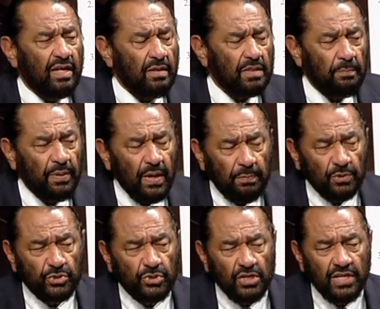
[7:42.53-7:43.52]
the people
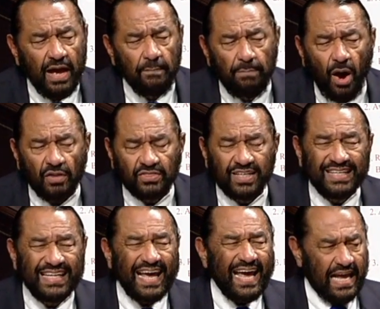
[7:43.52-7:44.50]
shouldn't have bought the
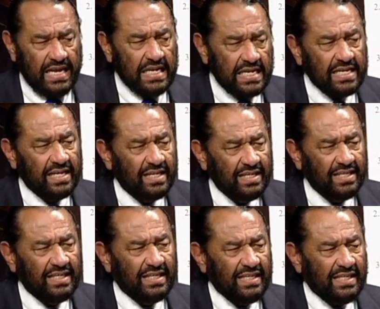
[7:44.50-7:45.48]
land.
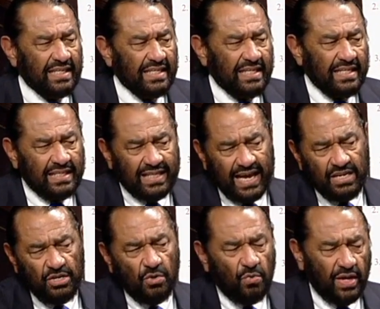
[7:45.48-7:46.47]
They
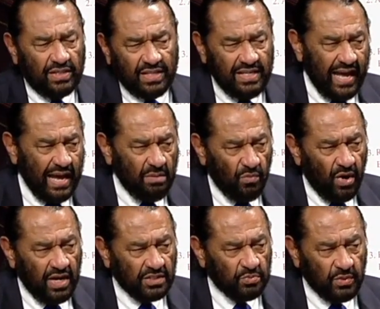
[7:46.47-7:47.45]
knew what the name
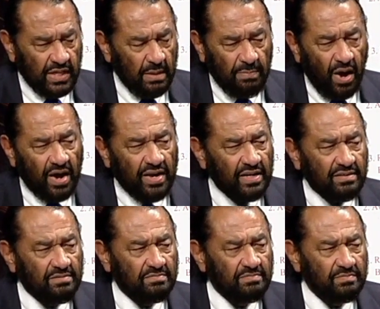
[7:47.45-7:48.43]
was when they bought it,
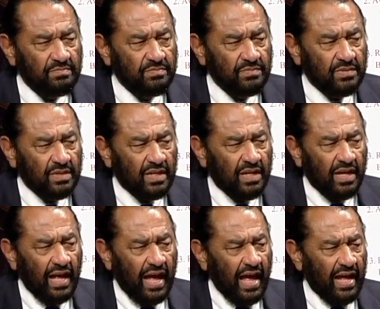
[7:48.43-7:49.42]

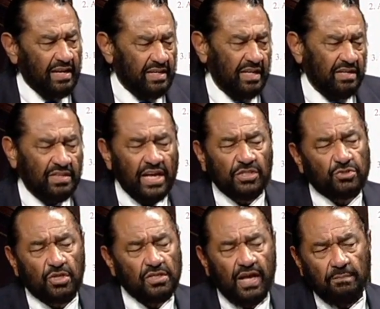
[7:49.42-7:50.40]
and they
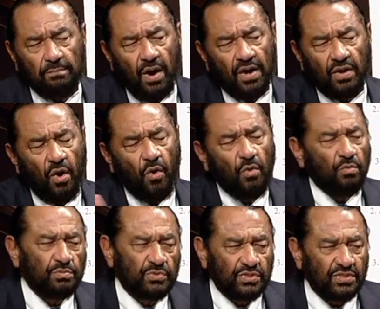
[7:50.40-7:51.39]
shouldn't have bought
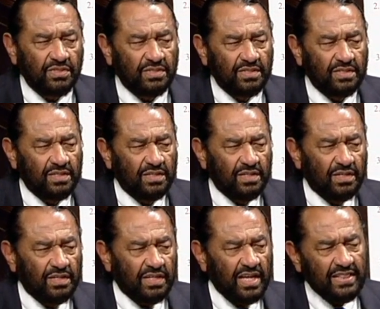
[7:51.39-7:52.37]
homes
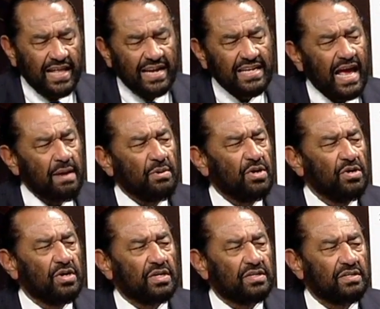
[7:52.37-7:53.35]
in that
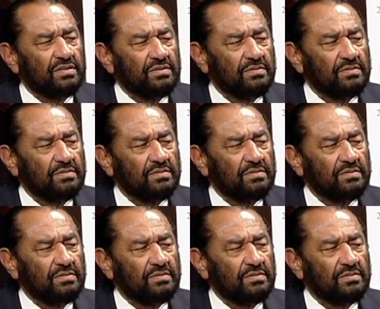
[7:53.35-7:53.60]
neighborhood.